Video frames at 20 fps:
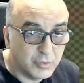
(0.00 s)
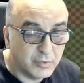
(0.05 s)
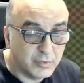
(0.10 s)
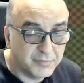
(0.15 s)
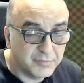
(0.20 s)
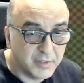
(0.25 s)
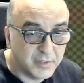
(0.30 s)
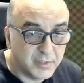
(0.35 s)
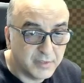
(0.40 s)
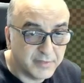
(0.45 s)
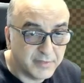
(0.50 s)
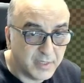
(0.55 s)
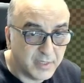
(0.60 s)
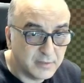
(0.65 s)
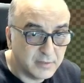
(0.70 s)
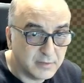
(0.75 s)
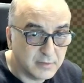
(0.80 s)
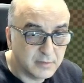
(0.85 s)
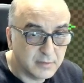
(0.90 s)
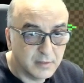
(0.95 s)
of the
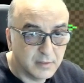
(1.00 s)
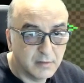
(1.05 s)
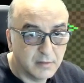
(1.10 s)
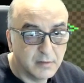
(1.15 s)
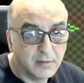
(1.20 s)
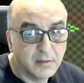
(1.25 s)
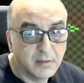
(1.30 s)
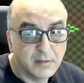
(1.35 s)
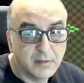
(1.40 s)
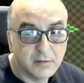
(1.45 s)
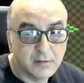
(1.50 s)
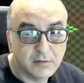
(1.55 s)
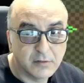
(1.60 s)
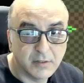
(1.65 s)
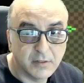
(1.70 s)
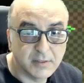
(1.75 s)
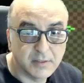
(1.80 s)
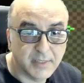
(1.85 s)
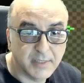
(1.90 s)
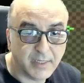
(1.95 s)
device. So the
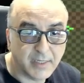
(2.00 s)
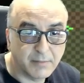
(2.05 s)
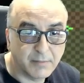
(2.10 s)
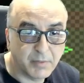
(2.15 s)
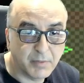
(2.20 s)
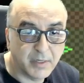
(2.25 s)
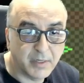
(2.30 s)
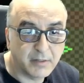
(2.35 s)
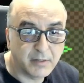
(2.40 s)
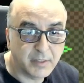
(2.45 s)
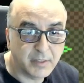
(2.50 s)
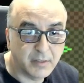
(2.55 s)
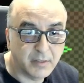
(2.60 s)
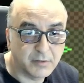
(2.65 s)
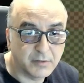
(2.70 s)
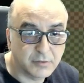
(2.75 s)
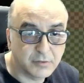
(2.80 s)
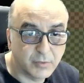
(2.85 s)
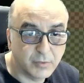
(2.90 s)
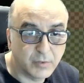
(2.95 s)
second player can
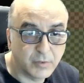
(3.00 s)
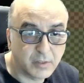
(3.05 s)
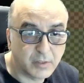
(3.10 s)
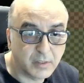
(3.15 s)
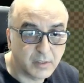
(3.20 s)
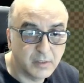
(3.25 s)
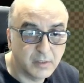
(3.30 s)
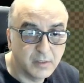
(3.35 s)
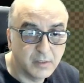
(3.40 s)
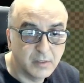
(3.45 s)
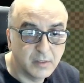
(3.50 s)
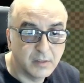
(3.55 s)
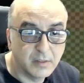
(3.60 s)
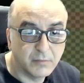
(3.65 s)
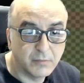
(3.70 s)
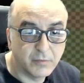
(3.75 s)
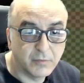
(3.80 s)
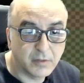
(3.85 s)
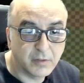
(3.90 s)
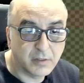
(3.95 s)
also work.
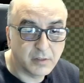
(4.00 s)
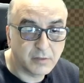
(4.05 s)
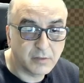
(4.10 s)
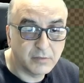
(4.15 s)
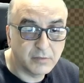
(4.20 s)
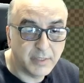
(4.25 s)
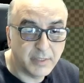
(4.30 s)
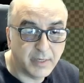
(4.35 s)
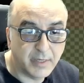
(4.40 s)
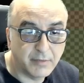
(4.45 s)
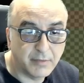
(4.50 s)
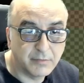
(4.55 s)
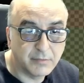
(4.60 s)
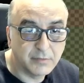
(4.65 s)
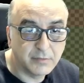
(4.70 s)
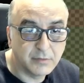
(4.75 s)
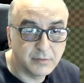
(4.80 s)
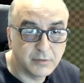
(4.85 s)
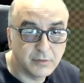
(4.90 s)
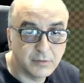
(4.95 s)
I'm going to go down
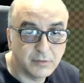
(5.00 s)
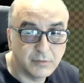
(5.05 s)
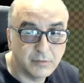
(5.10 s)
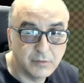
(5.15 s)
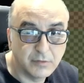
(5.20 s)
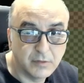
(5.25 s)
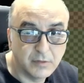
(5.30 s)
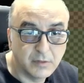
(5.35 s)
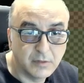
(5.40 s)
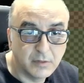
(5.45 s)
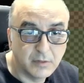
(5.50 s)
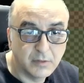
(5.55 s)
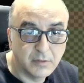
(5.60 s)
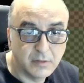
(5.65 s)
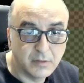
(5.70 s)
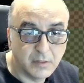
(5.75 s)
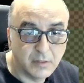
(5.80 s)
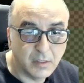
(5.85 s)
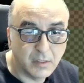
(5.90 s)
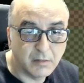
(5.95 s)
to
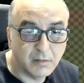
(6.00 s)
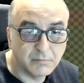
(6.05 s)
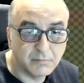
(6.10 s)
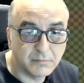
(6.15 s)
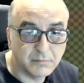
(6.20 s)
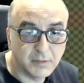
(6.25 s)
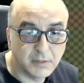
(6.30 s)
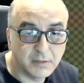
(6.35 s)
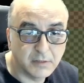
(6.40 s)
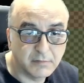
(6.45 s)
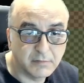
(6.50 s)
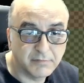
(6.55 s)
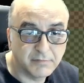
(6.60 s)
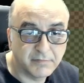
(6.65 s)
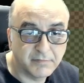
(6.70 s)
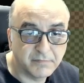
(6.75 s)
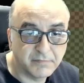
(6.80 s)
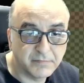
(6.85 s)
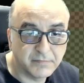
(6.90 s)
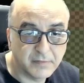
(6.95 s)
this
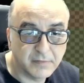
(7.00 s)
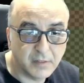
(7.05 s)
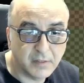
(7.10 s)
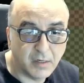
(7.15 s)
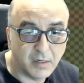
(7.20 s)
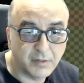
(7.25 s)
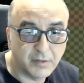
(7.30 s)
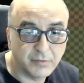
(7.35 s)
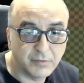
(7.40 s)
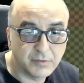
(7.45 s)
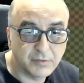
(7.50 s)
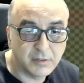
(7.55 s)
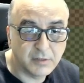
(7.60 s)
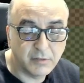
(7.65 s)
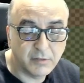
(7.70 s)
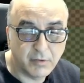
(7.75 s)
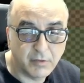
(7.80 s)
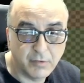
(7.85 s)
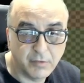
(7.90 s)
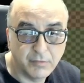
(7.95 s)
auto
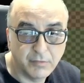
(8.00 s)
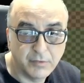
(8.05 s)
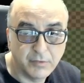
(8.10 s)
0,